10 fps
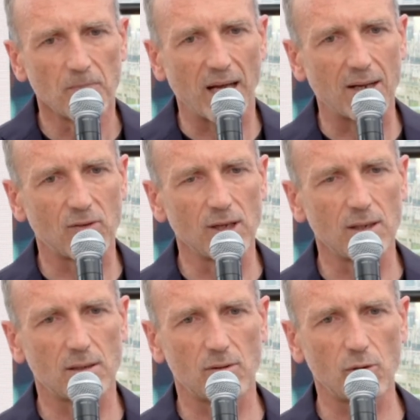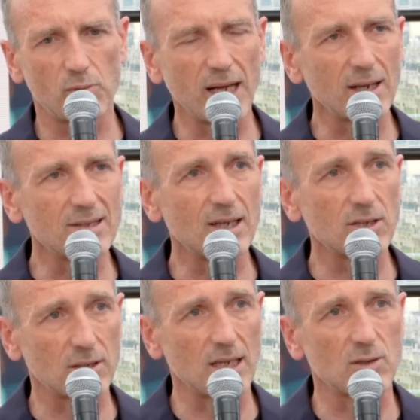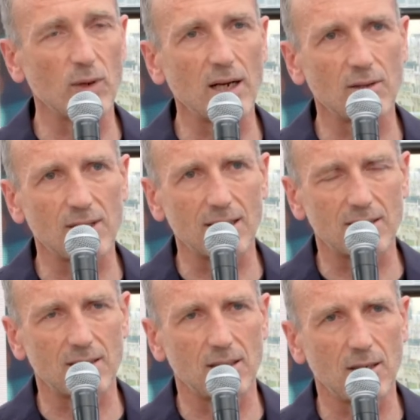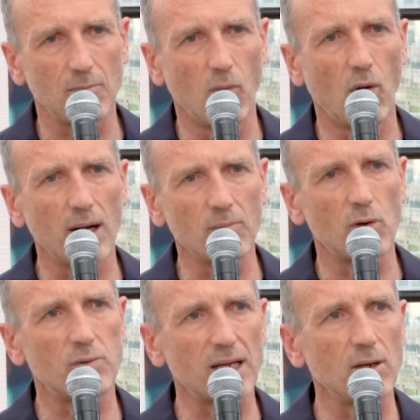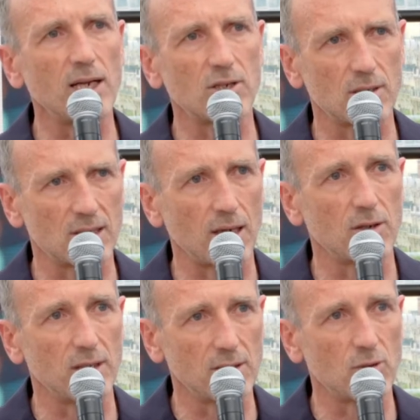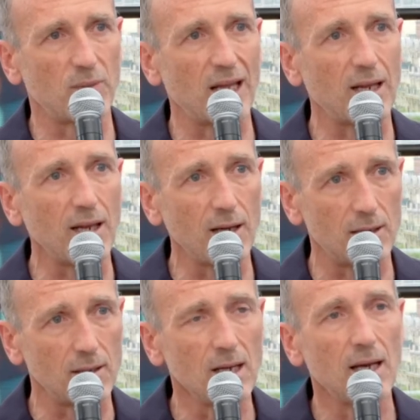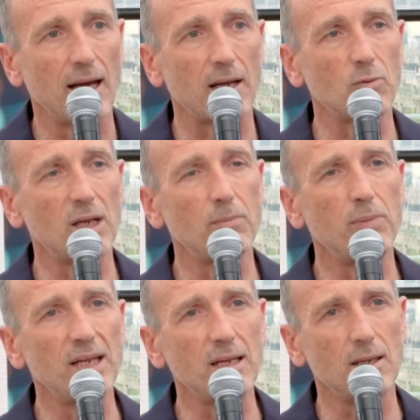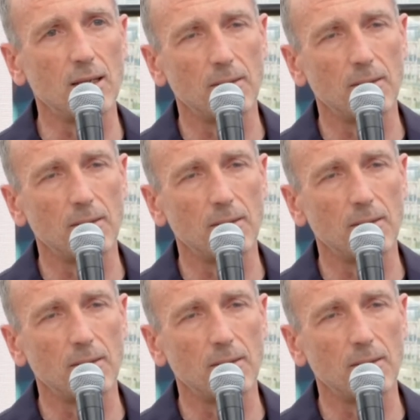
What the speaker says: I think the realization as well that more and more regulations are going to be here and will be